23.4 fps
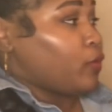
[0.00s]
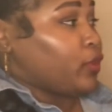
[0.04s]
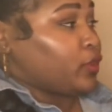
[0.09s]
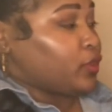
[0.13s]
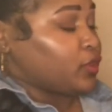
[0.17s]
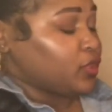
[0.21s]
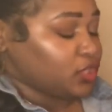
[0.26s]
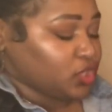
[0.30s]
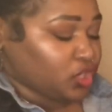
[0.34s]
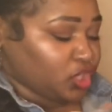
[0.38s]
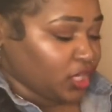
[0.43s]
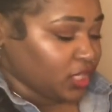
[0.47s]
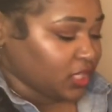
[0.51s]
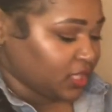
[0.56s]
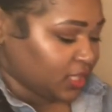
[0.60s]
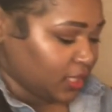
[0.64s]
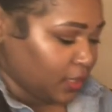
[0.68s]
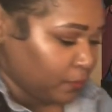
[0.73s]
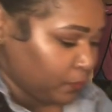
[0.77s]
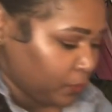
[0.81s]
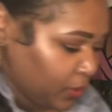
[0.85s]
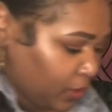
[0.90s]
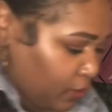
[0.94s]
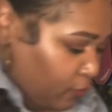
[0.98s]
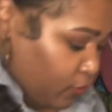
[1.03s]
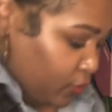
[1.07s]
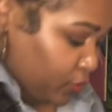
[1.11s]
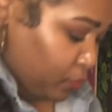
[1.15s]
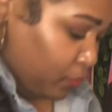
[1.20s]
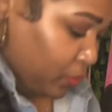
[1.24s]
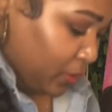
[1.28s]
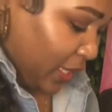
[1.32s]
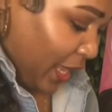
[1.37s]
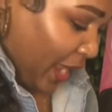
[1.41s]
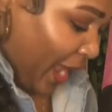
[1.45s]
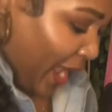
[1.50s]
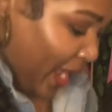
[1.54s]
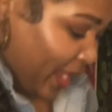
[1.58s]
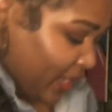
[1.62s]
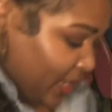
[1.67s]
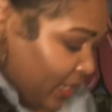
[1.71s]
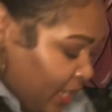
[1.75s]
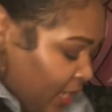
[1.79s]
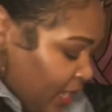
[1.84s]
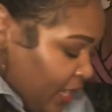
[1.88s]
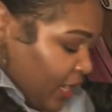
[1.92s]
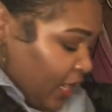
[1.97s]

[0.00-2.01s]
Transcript: with just simply with black.